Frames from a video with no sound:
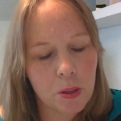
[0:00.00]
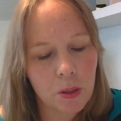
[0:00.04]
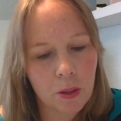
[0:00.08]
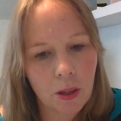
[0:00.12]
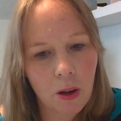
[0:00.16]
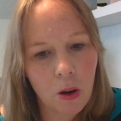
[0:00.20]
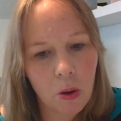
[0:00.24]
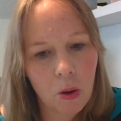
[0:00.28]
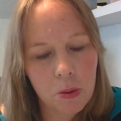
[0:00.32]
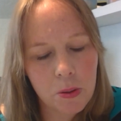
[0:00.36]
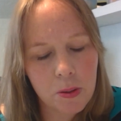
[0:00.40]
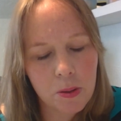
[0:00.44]
and
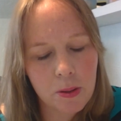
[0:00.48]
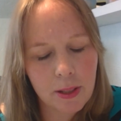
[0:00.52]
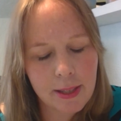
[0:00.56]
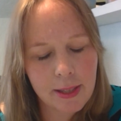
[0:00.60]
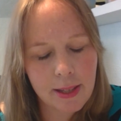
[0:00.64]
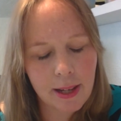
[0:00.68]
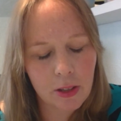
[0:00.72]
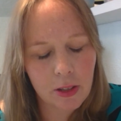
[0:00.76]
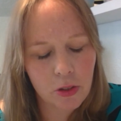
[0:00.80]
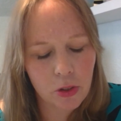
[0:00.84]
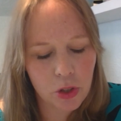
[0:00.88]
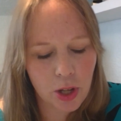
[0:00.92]
costs,
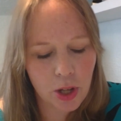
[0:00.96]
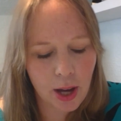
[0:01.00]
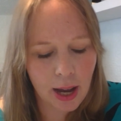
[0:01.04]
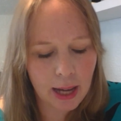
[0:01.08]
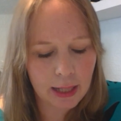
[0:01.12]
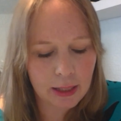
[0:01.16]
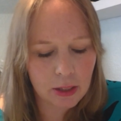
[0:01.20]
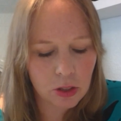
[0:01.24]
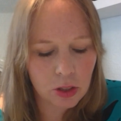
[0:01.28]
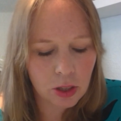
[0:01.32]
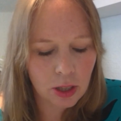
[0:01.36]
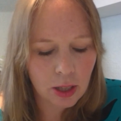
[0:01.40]
etc.,
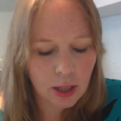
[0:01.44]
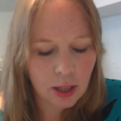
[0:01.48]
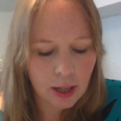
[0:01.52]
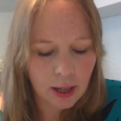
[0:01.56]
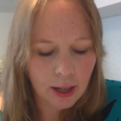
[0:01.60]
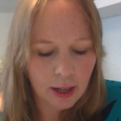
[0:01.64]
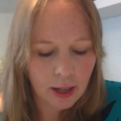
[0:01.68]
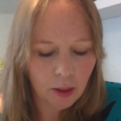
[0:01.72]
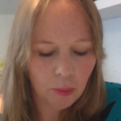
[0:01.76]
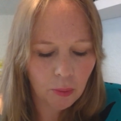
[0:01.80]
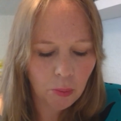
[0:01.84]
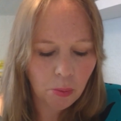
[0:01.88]
change.
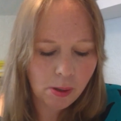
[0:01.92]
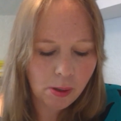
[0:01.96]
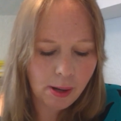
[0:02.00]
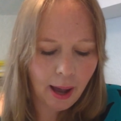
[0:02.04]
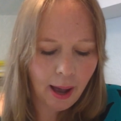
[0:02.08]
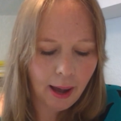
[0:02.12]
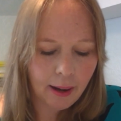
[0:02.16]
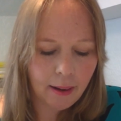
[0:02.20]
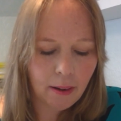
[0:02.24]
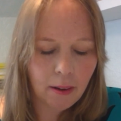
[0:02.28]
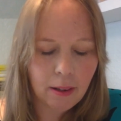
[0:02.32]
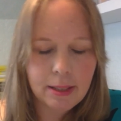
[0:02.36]
And we'll
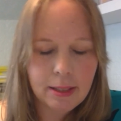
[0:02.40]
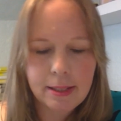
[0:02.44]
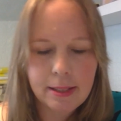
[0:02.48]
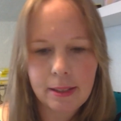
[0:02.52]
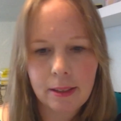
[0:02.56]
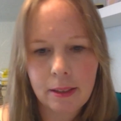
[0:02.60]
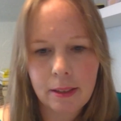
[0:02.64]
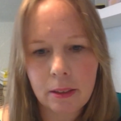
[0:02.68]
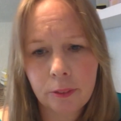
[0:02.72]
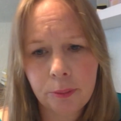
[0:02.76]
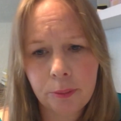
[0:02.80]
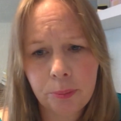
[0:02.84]
get an
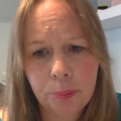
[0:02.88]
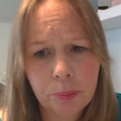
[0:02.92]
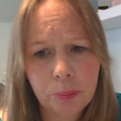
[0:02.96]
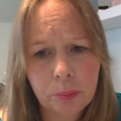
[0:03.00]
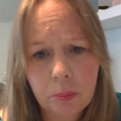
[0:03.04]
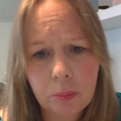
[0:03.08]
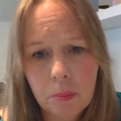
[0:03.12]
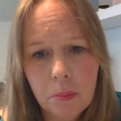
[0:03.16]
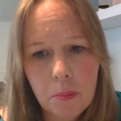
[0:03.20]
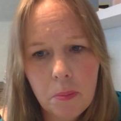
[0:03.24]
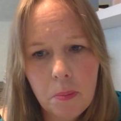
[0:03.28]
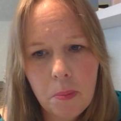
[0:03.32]
idea of
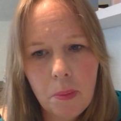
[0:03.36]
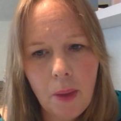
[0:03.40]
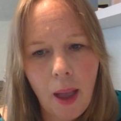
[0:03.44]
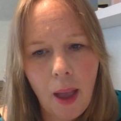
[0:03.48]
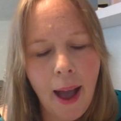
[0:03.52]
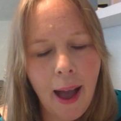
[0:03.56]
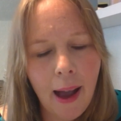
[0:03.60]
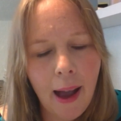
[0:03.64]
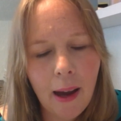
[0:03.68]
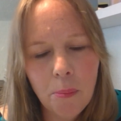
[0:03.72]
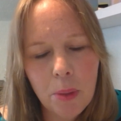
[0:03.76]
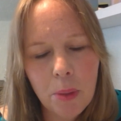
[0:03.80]

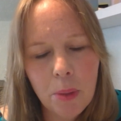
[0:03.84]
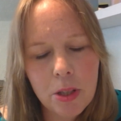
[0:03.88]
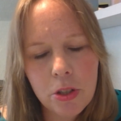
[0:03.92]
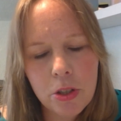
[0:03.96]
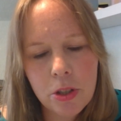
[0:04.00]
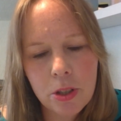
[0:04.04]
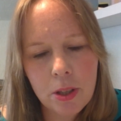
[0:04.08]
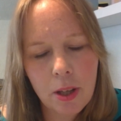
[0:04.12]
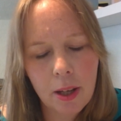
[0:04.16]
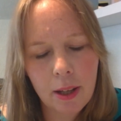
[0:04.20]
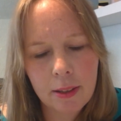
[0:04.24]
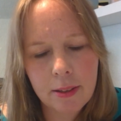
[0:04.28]
how
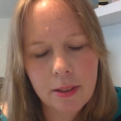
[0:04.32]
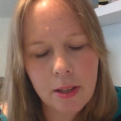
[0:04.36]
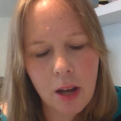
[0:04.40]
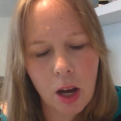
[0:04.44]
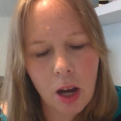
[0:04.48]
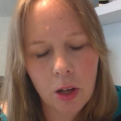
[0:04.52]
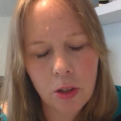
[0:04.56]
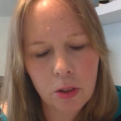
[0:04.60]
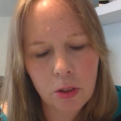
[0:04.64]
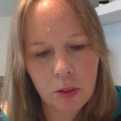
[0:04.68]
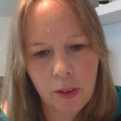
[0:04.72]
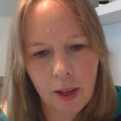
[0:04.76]
much in
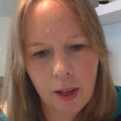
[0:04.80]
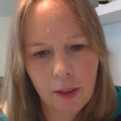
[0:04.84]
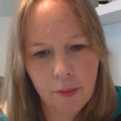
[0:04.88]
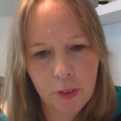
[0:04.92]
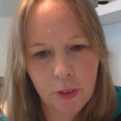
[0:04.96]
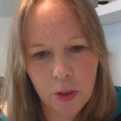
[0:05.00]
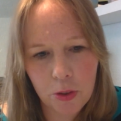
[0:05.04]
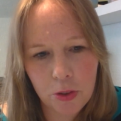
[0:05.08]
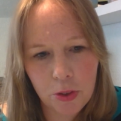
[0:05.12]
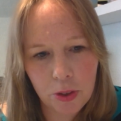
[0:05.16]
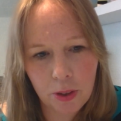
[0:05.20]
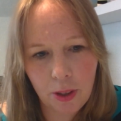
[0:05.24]
total their
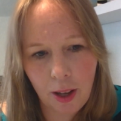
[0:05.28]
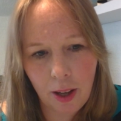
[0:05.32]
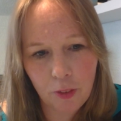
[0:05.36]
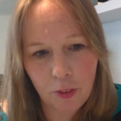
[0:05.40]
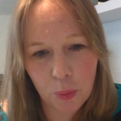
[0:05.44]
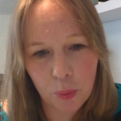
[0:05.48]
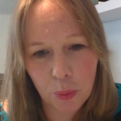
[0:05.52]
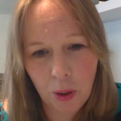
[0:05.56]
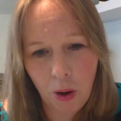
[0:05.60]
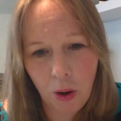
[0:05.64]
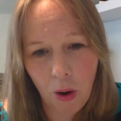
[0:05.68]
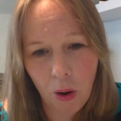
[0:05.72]
future life
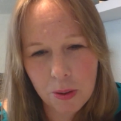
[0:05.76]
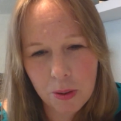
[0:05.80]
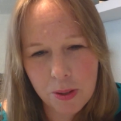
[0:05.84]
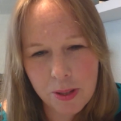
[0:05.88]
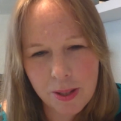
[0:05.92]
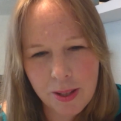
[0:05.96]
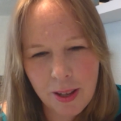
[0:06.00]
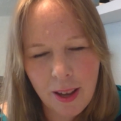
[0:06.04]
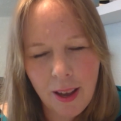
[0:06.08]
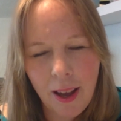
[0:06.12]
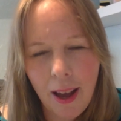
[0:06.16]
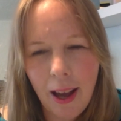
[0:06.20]
will
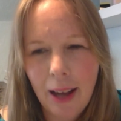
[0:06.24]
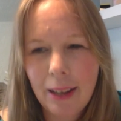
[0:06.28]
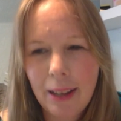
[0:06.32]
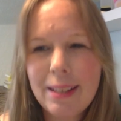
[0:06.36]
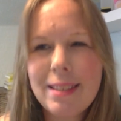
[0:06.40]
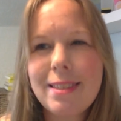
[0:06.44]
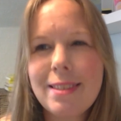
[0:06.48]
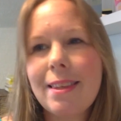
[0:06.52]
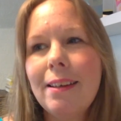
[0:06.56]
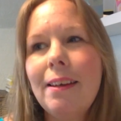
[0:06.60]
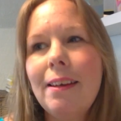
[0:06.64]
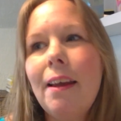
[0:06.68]
cost, and
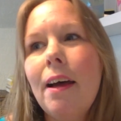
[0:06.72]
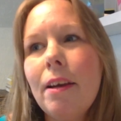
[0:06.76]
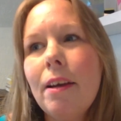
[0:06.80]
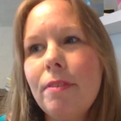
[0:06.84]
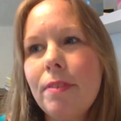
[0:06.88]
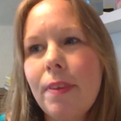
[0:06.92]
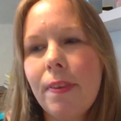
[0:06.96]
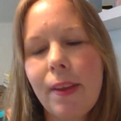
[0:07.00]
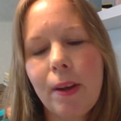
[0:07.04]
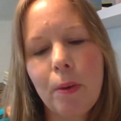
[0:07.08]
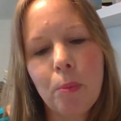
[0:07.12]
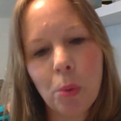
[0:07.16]
it's the life
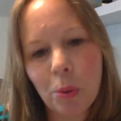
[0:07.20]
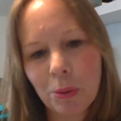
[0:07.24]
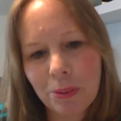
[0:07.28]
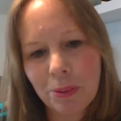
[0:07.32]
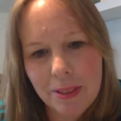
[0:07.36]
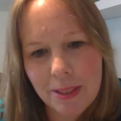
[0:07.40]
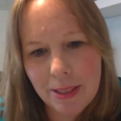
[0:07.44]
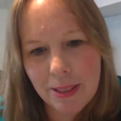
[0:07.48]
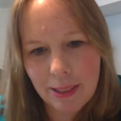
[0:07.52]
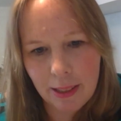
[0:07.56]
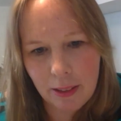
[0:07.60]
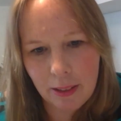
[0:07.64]
that they want
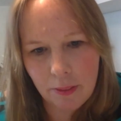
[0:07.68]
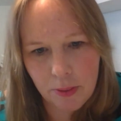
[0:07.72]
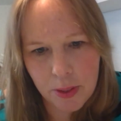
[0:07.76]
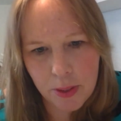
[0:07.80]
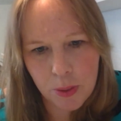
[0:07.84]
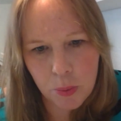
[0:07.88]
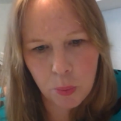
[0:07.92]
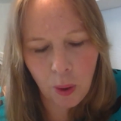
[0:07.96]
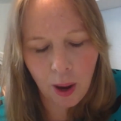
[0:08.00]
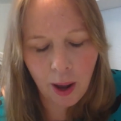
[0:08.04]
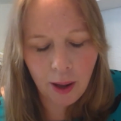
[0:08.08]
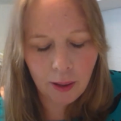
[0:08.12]
to live
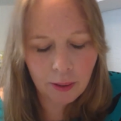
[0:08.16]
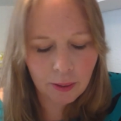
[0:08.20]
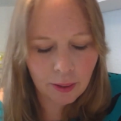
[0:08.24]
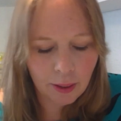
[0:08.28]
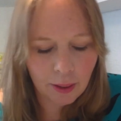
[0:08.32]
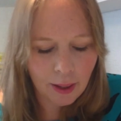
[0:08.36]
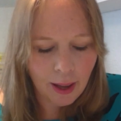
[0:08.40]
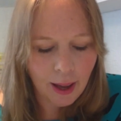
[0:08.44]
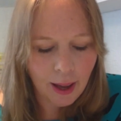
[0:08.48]
as well.